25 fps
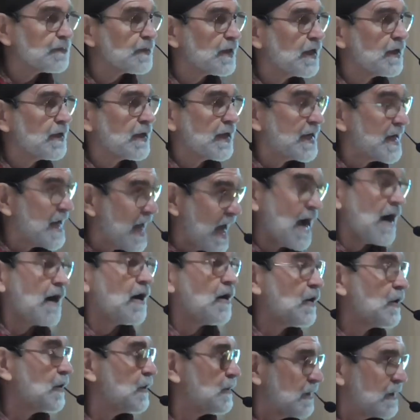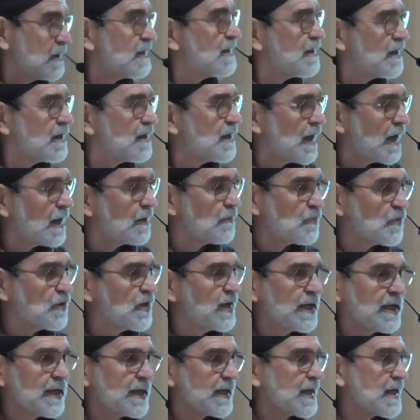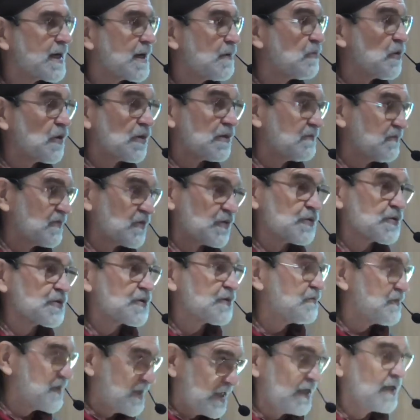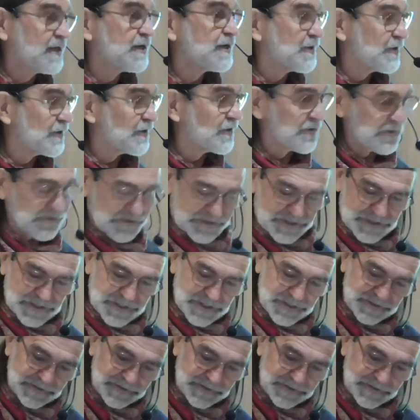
And now I'm reading and I'm on the verge of tears.